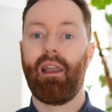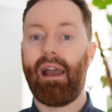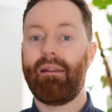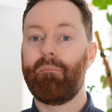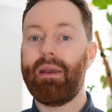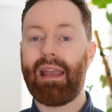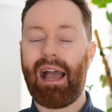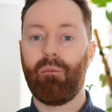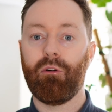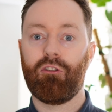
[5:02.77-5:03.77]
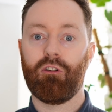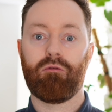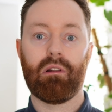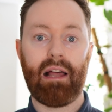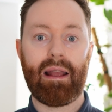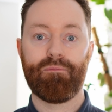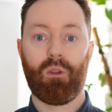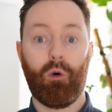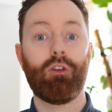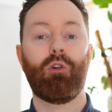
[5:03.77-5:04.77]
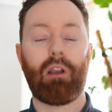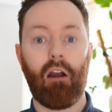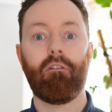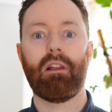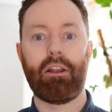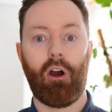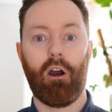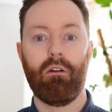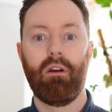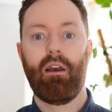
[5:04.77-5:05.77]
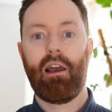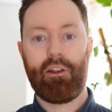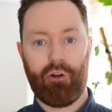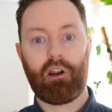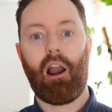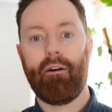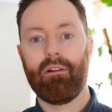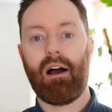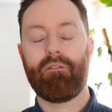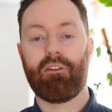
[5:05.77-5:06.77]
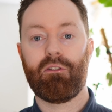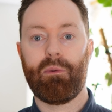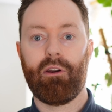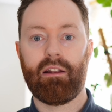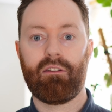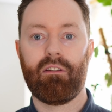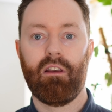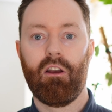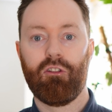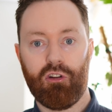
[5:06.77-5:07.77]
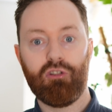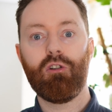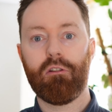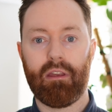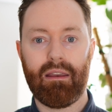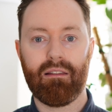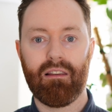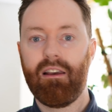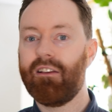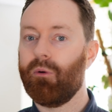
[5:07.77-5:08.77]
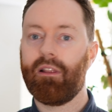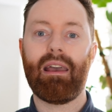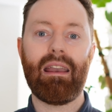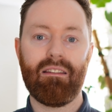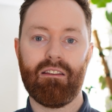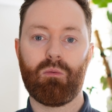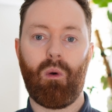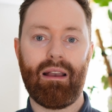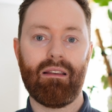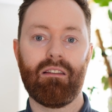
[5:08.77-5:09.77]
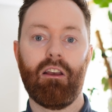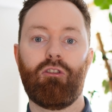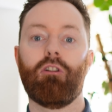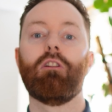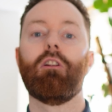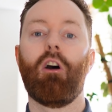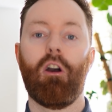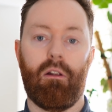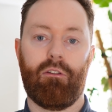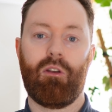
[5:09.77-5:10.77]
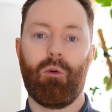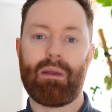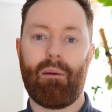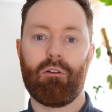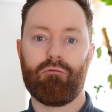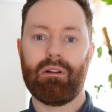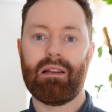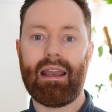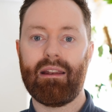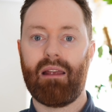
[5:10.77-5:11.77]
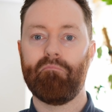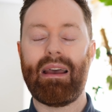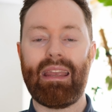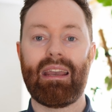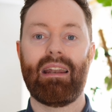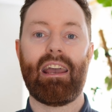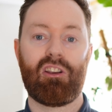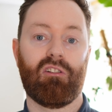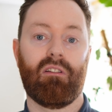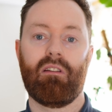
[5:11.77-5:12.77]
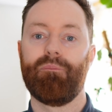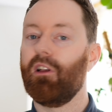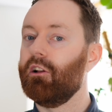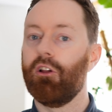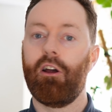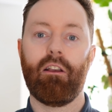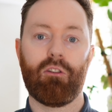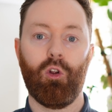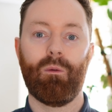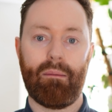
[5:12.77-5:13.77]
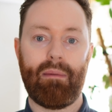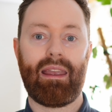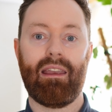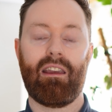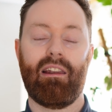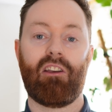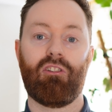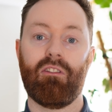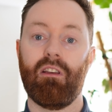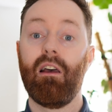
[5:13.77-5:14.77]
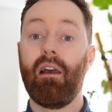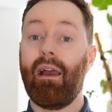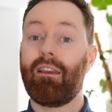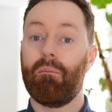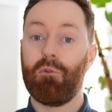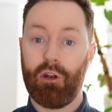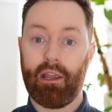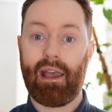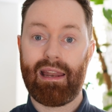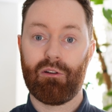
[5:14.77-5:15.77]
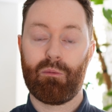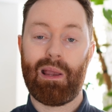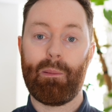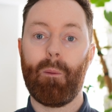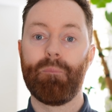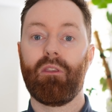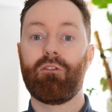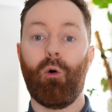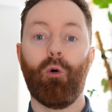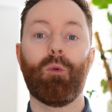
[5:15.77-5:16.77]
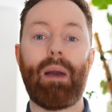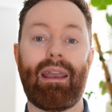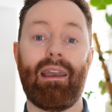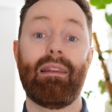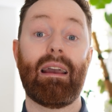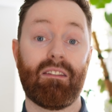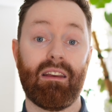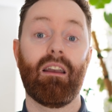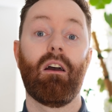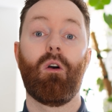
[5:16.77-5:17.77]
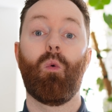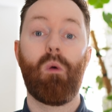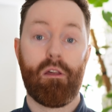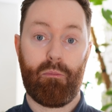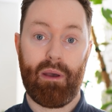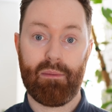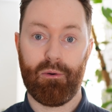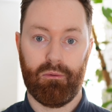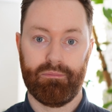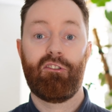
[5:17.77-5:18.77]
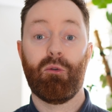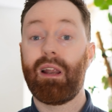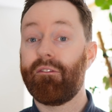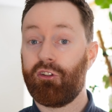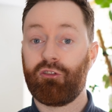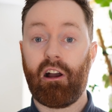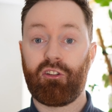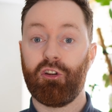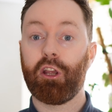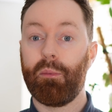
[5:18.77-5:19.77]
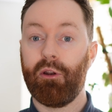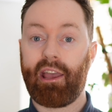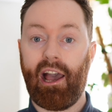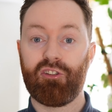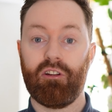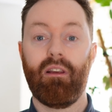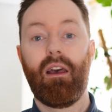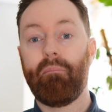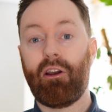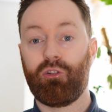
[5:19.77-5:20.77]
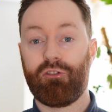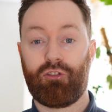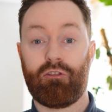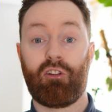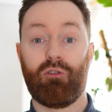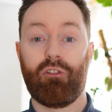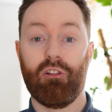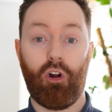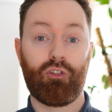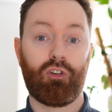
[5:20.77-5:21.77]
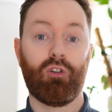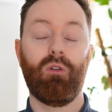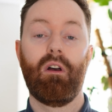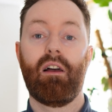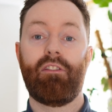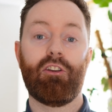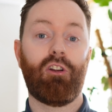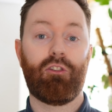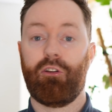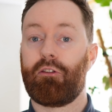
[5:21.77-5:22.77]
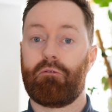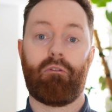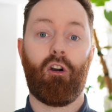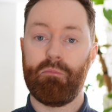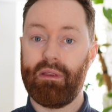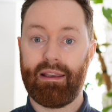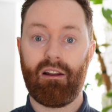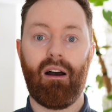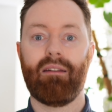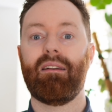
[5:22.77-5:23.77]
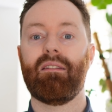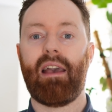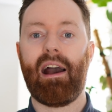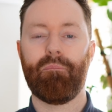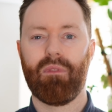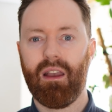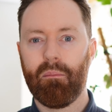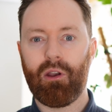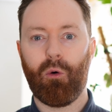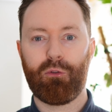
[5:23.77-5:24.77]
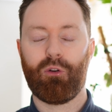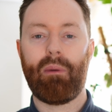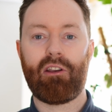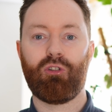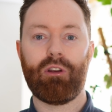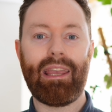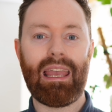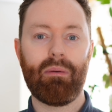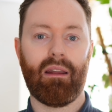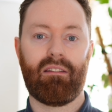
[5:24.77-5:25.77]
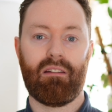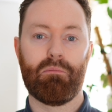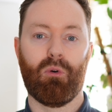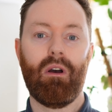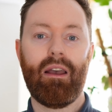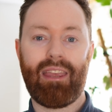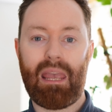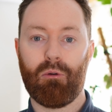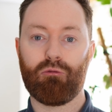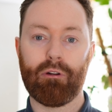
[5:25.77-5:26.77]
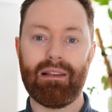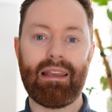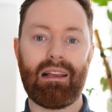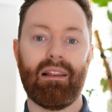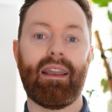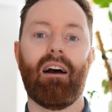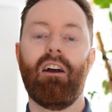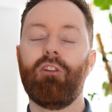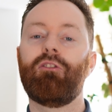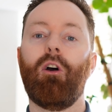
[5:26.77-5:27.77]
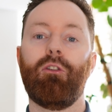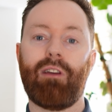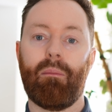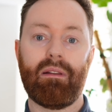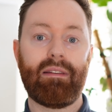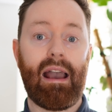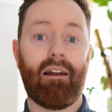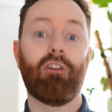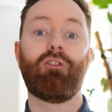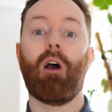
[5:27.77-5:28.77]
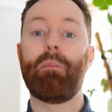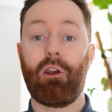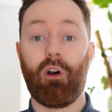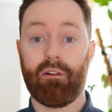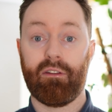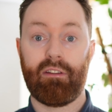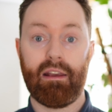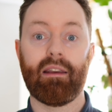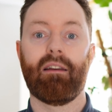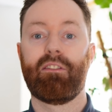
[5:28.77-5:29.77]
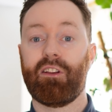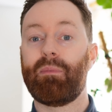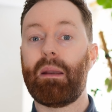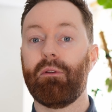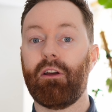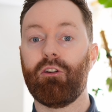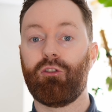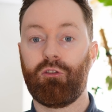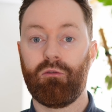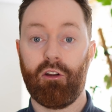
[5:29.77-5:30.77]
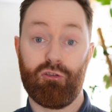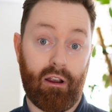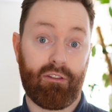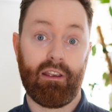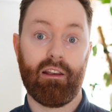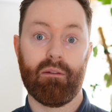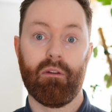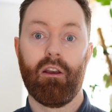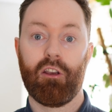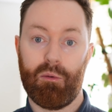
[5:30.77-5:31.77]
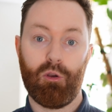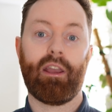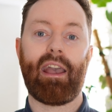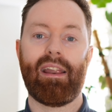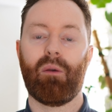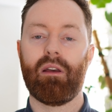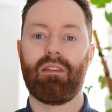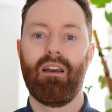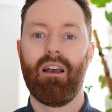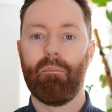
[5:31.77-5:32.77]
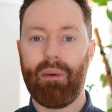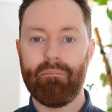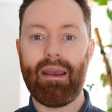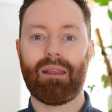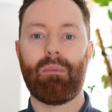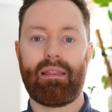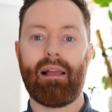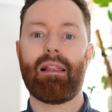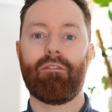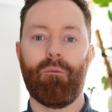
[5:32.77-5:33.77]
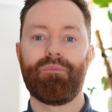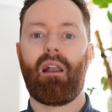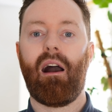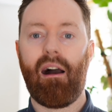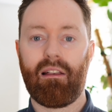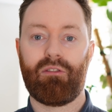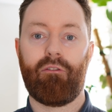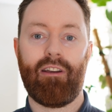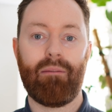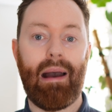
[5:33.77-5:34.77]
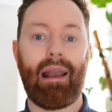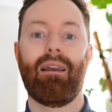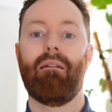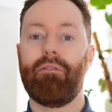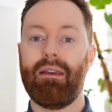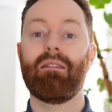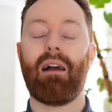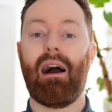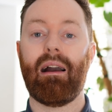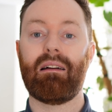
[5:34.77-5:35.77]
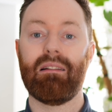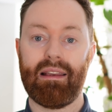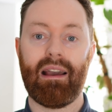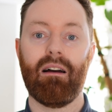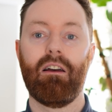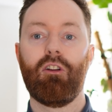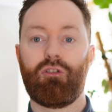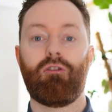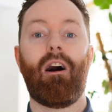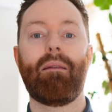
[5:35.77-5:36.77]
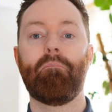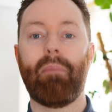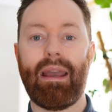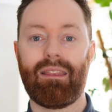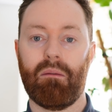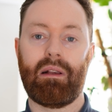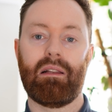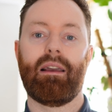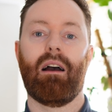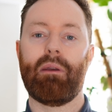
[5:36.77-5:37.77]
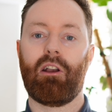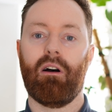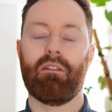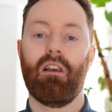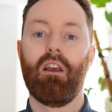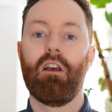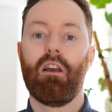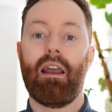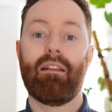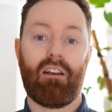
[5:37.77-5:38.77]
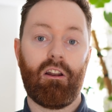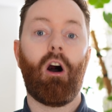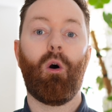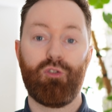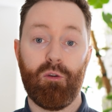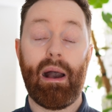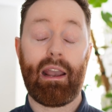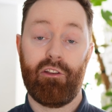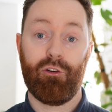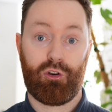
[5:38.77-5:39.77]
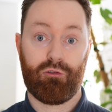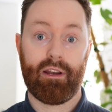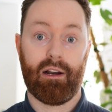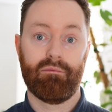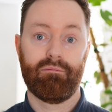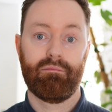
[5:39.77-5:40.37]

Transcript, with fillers: And being able to relate what you currently know and your current life experience to new things is one of the easiest ways to learn. So you want to be able to relate and make connections. Learning is all about making connections and communicating with people. It's all about connecting with people. So you want to have a structure to communication, make sure the structure is logical and that you don't just throw a million ideas out, but you always want to make sure you're keeping it simple. Keep it really clear. Don't dumb it down and don't be condescending to the people that you're addressing and communicating with, but meet them at their level ask for feedback. If things aren't clear, try and make them clear because it's gonna hold you back in your career.